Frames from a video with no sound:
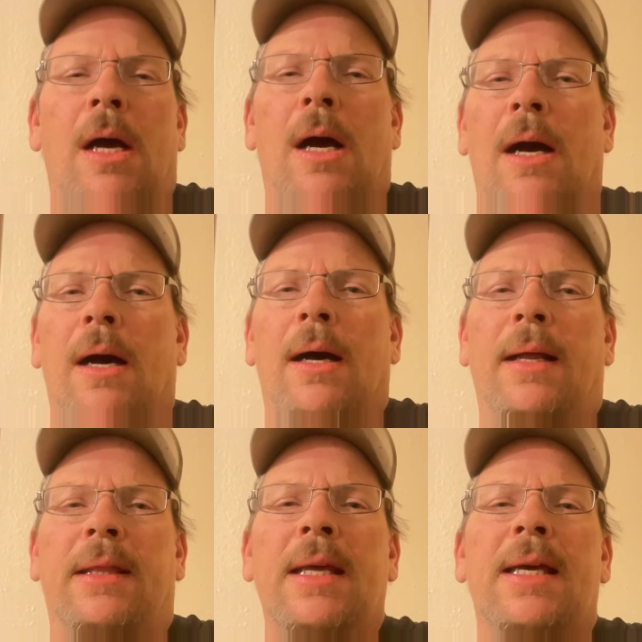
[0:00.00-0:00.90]
Uh,
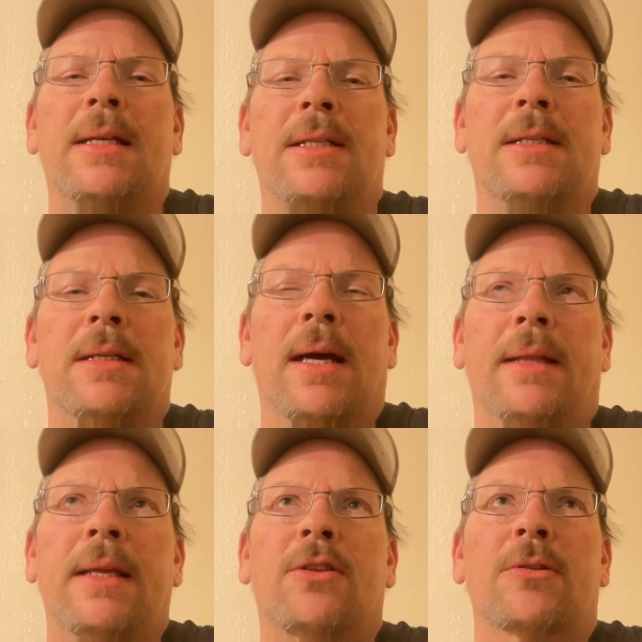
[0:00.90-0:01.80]
I think it's I
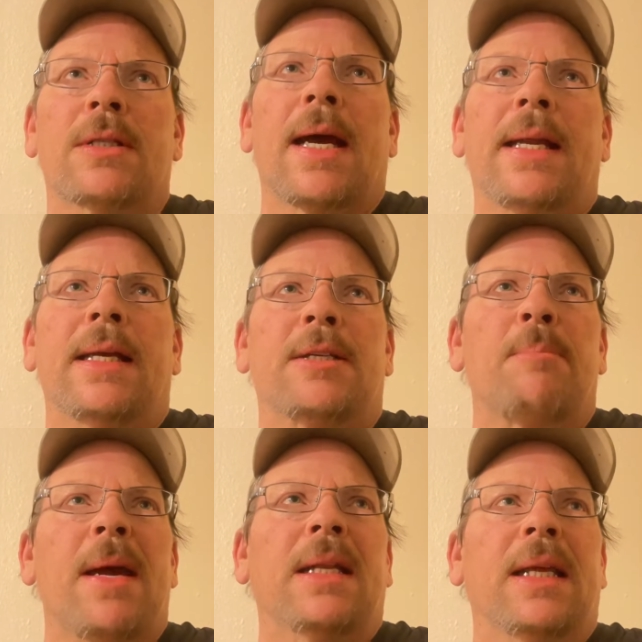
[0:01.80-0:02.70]
think their site is
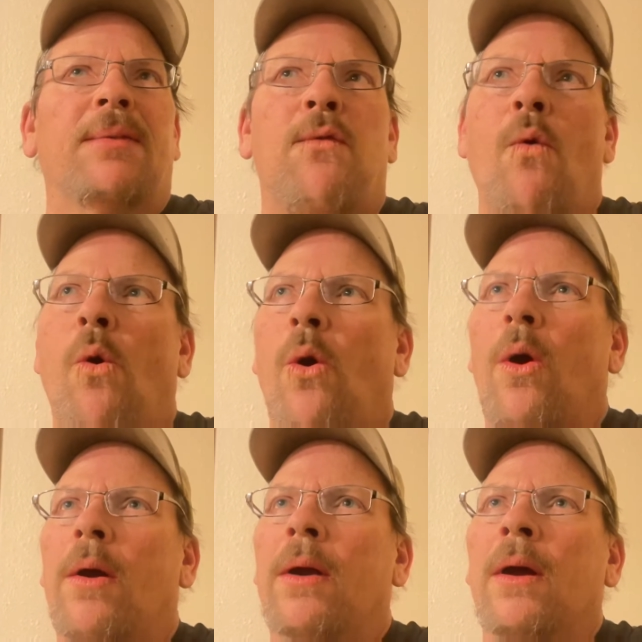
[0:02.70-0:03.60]
mainly
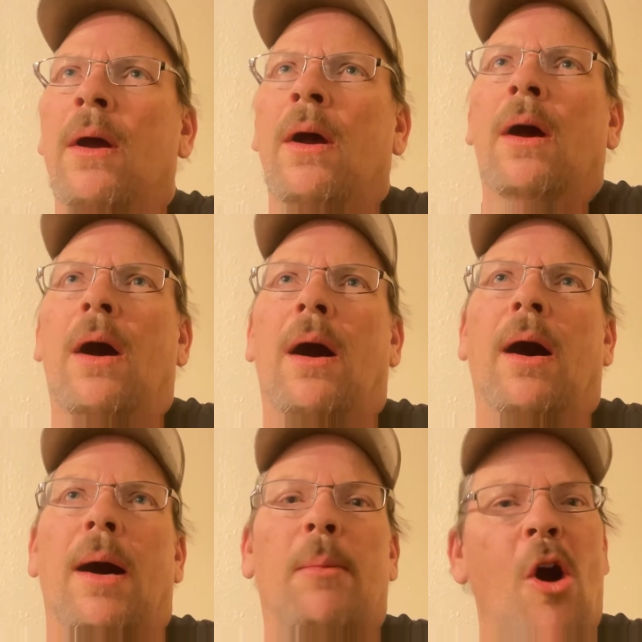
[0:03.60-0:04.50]
for um,